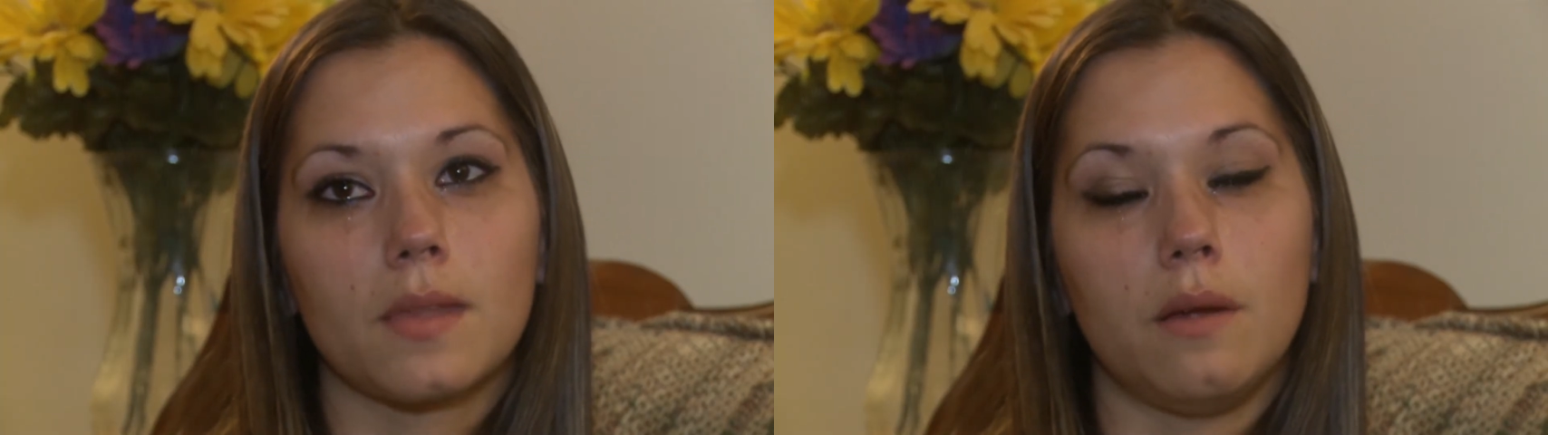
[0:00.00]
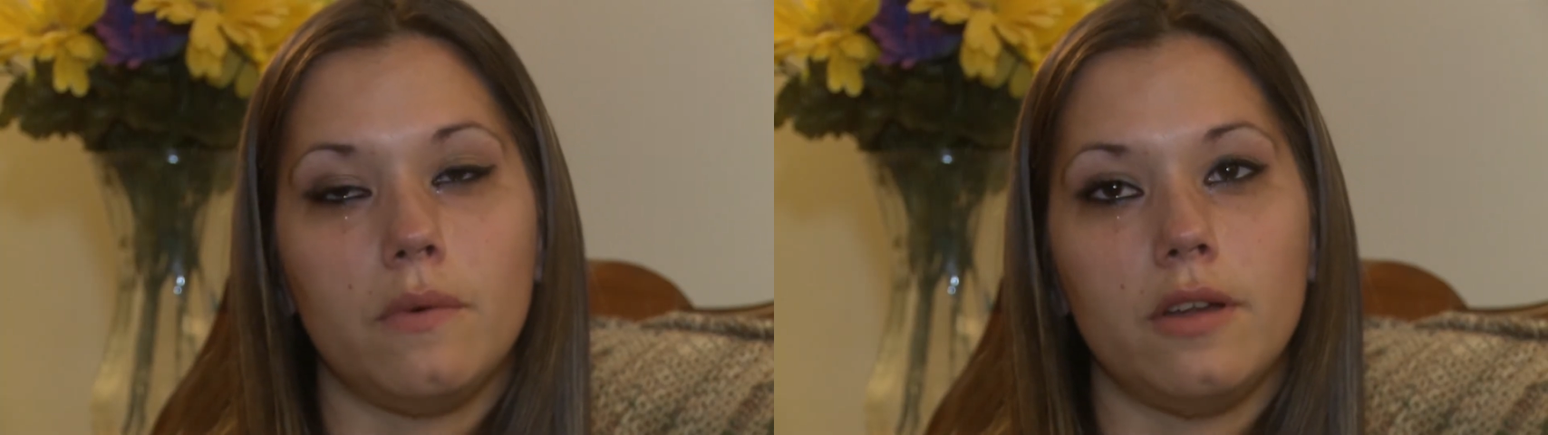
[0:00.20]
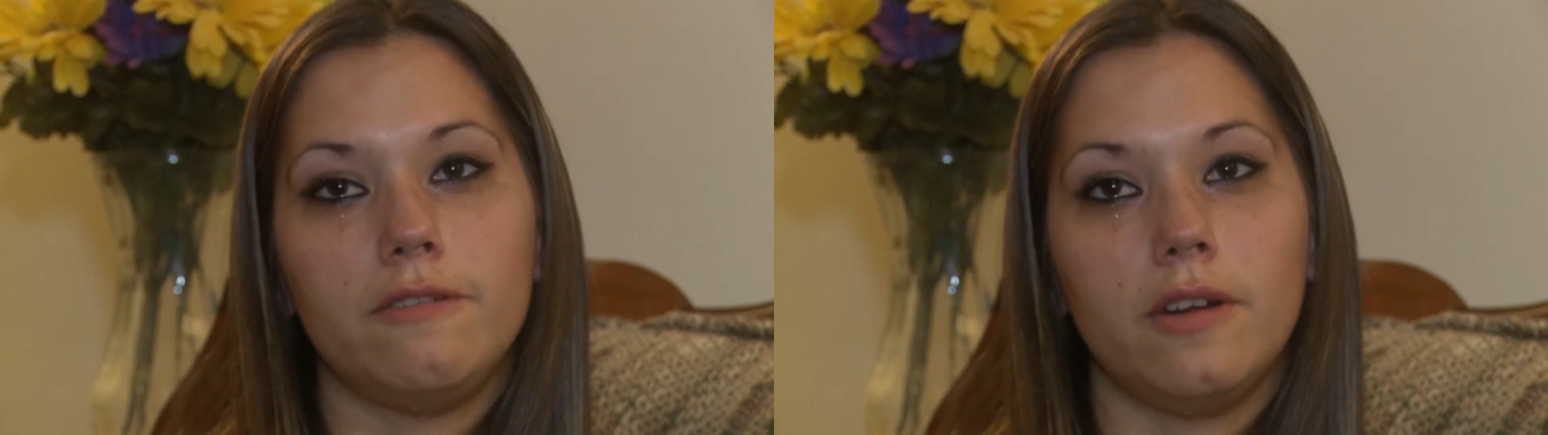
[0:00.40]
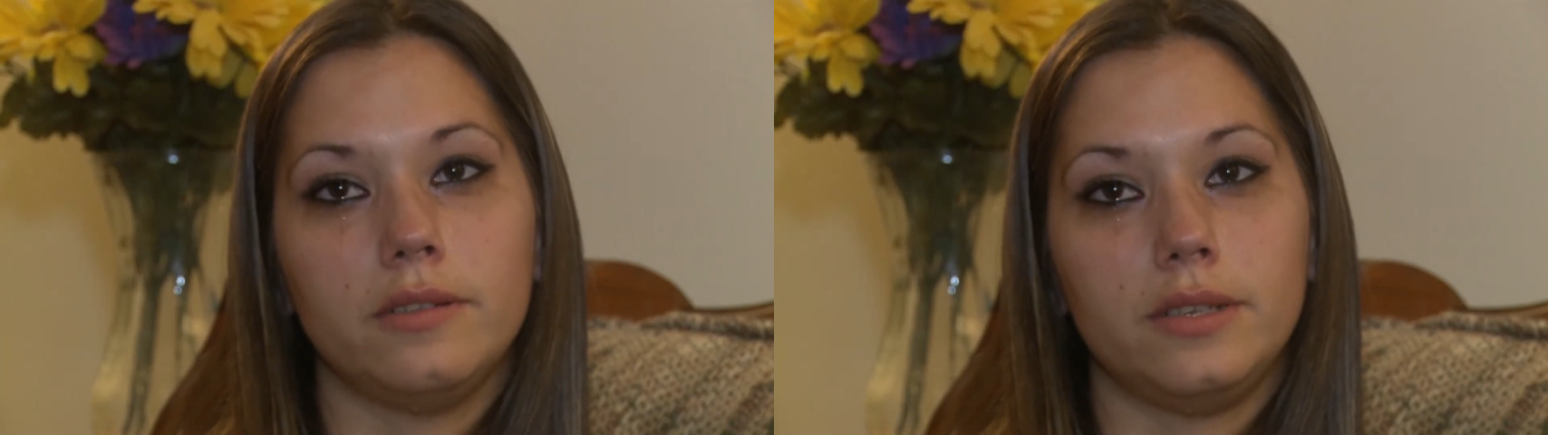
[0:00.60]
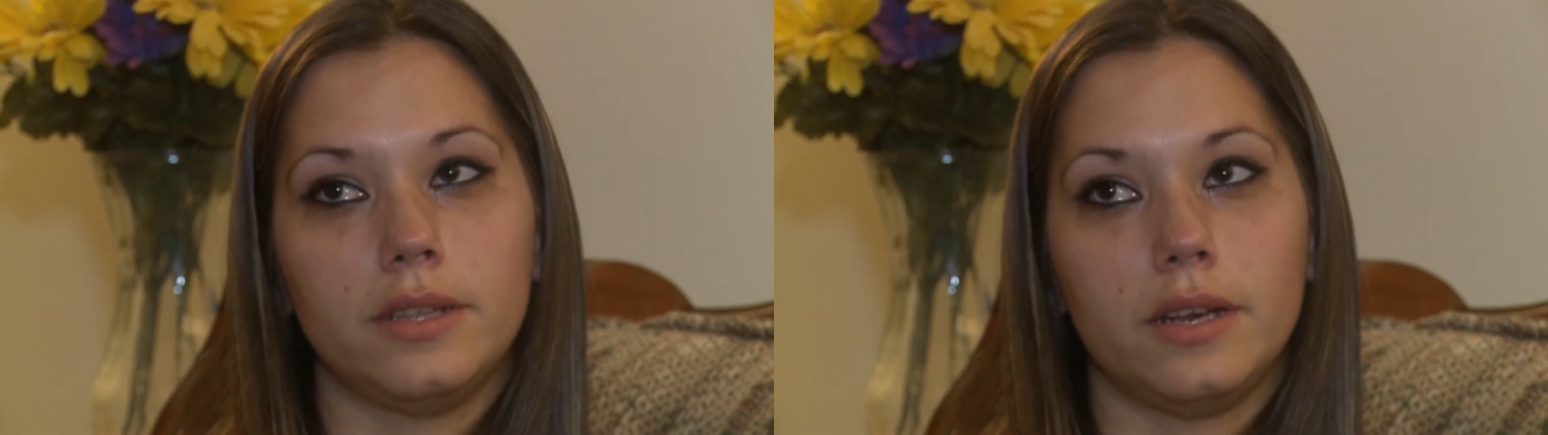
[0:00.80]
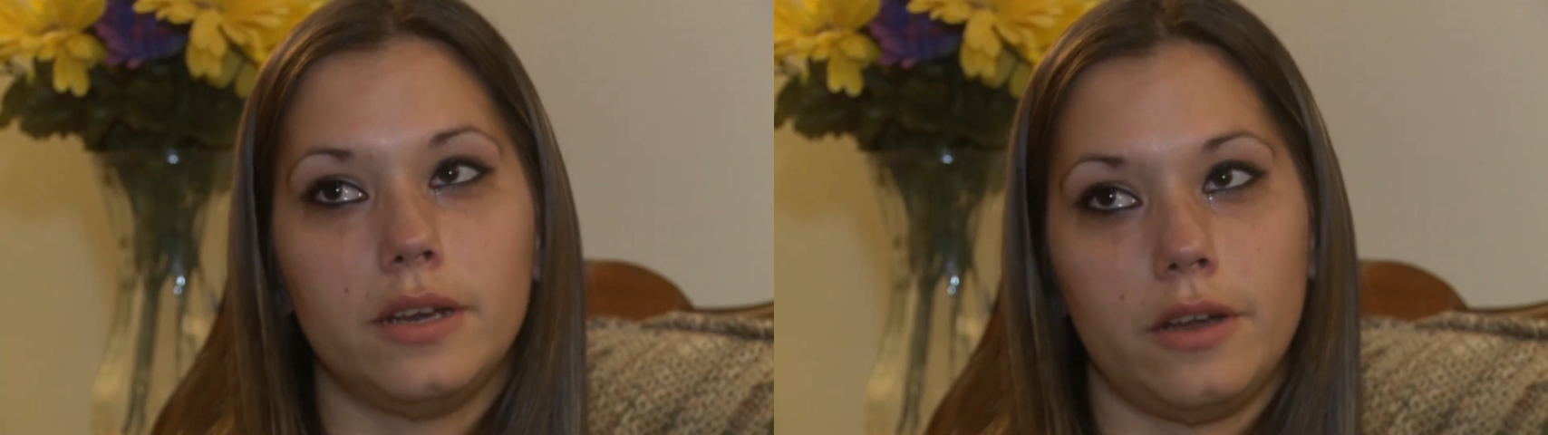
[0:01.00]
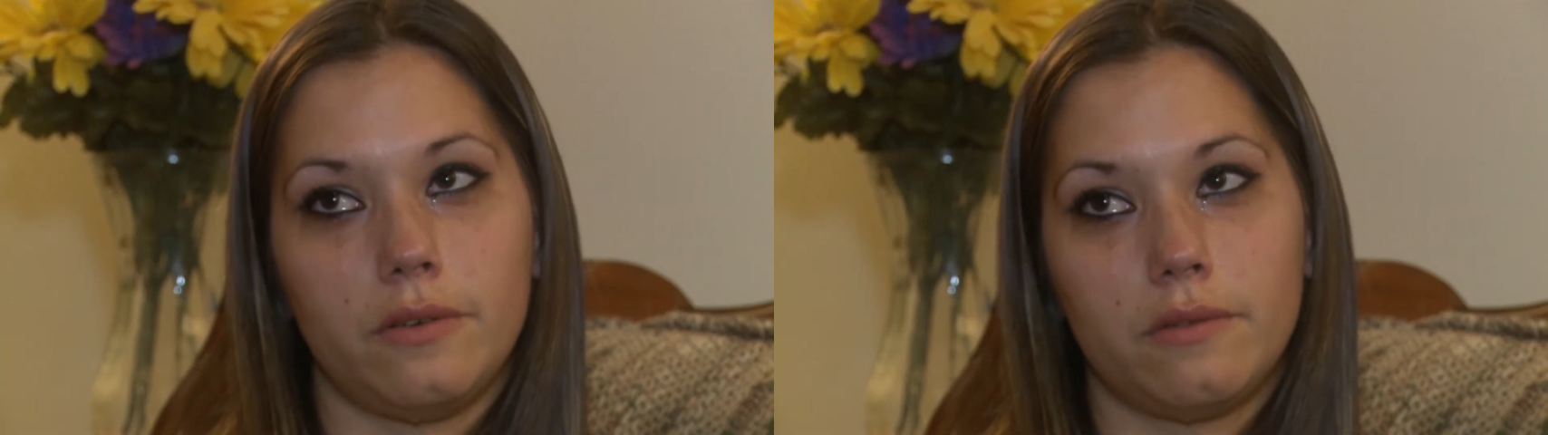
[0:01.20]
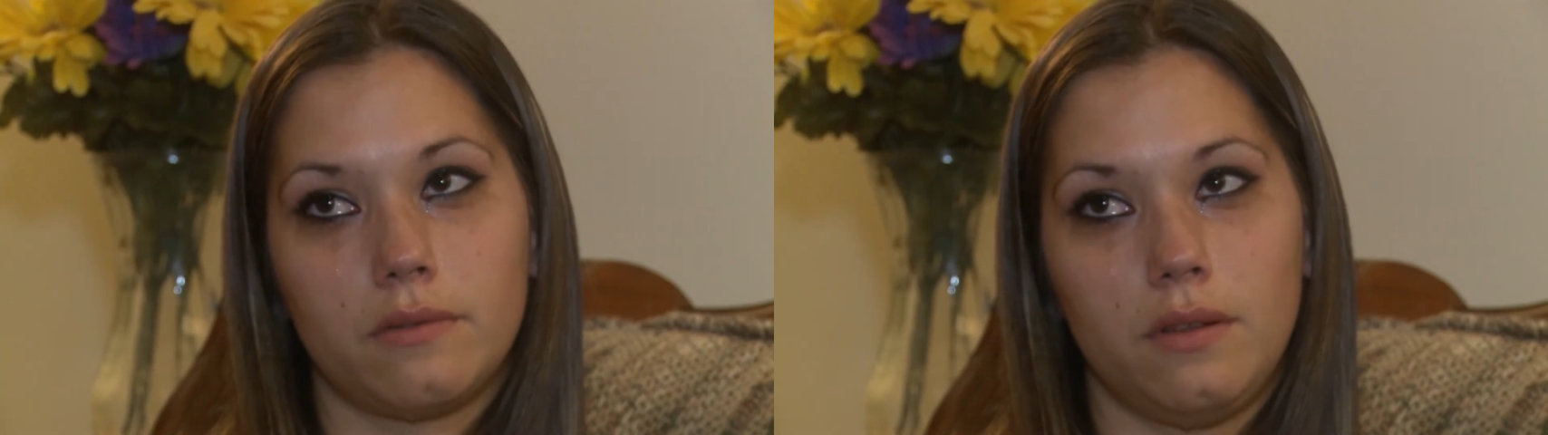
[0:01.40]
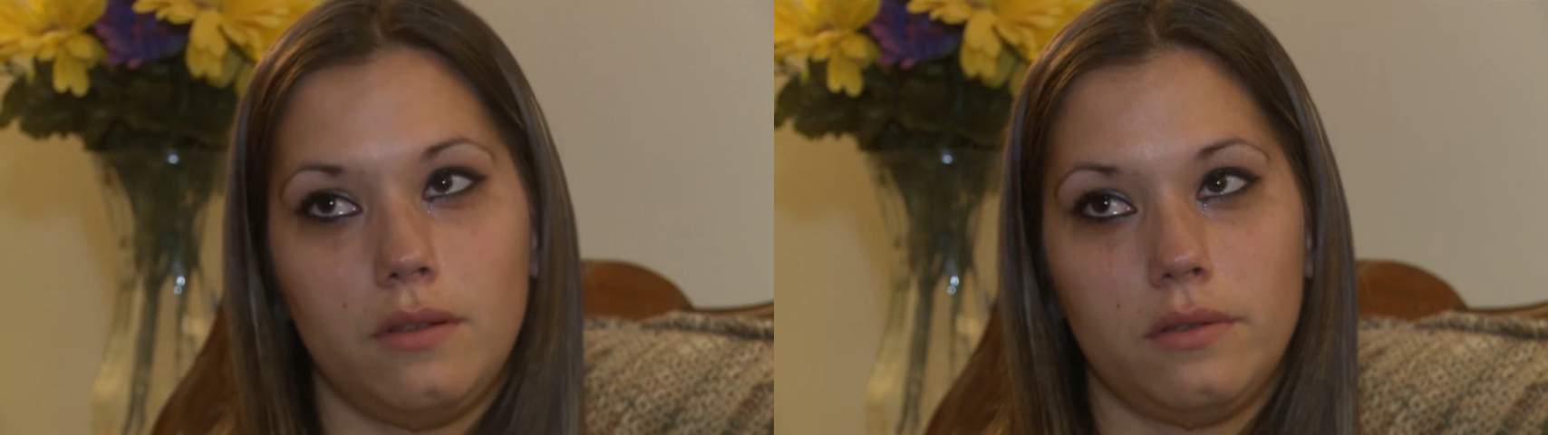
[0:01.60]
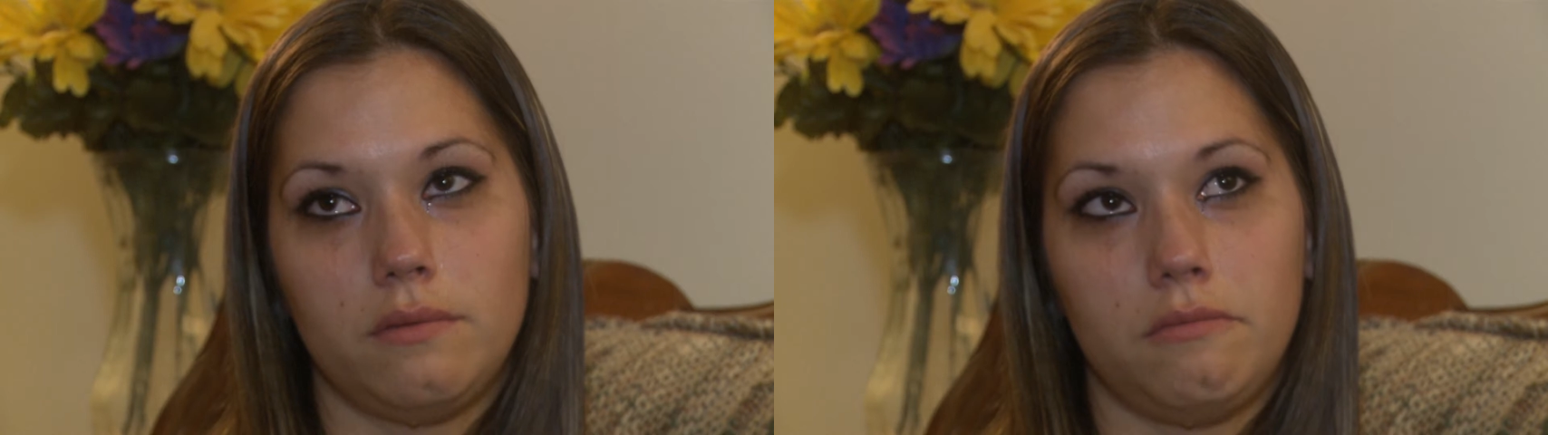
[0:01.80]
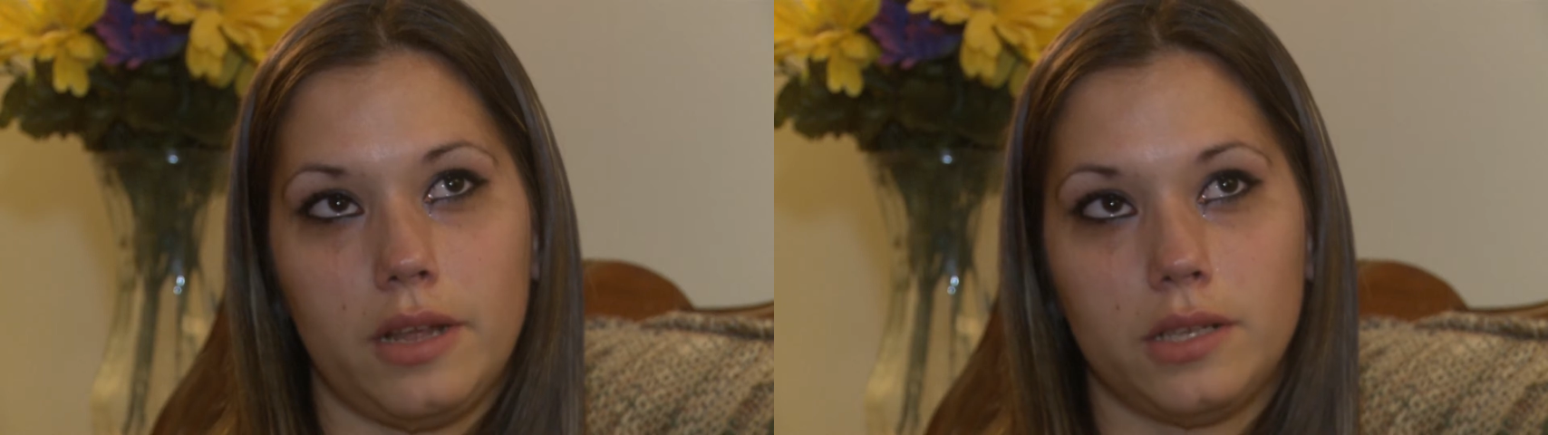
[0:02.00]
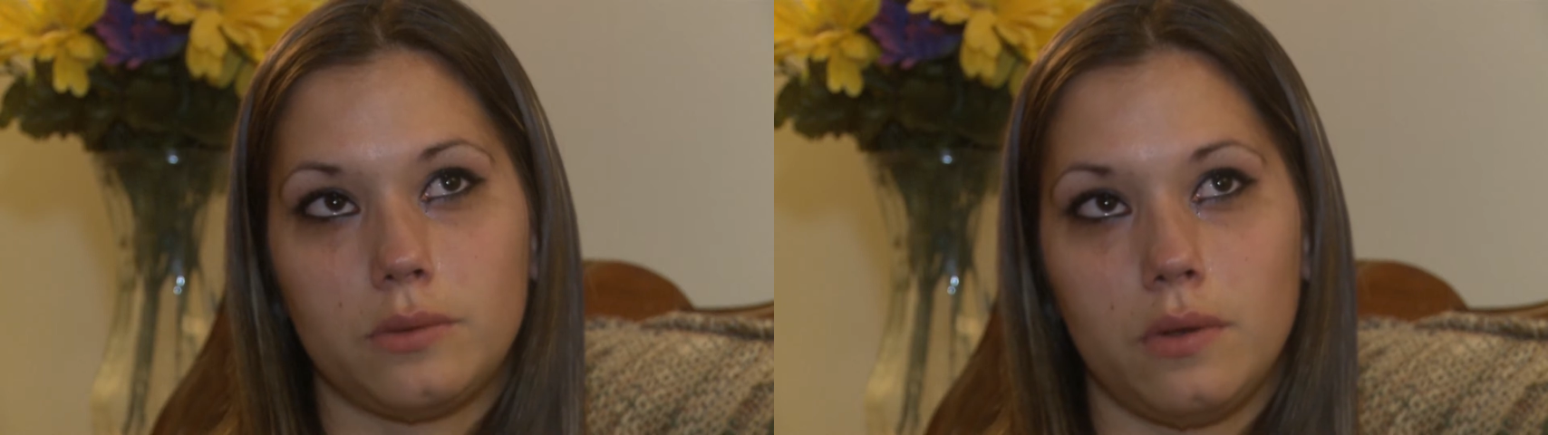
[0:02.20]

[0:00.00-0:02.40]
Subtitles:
And when I finally let it out, that's